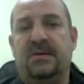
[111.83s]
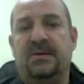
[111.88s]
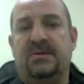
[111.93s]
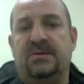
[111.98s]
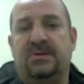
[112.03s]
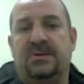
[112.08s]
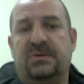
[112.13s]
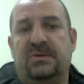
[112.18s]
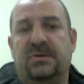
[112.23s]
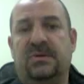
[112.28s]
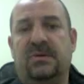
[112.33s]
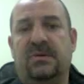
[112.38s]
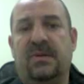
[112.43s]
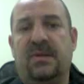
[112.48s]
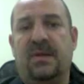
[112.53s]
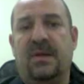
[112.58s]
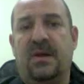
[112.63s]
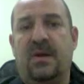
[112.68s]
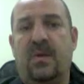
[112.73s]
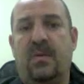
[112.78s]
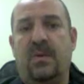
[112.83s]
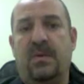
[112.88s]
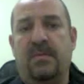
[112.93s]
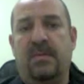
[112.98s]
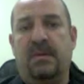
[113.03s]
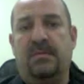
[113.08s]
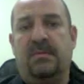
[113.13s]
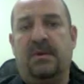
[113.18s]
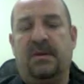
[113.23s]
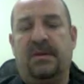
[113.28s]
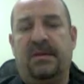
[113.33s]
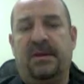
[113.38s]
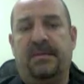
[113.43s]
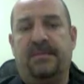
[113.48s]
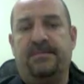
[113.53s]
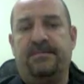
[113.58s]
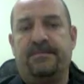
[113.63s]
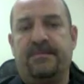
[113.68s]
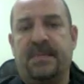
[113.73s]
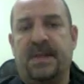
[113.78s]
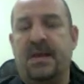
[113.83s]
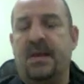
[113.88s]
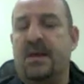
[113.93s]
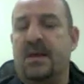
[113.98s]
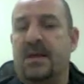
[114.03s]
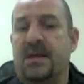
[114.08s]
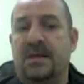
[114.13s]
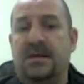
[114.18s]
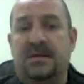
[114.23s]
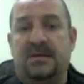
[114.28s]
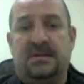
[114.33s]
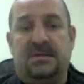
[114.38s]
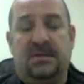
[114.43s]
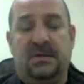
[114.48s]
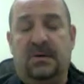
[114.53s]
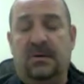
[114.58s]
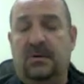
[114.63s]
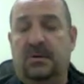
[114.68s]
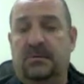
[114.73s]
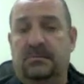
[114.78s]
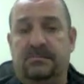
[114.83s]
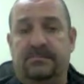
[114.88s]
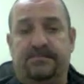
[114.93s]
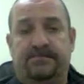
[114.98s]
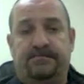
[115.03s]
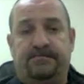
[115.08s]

to remember them. So,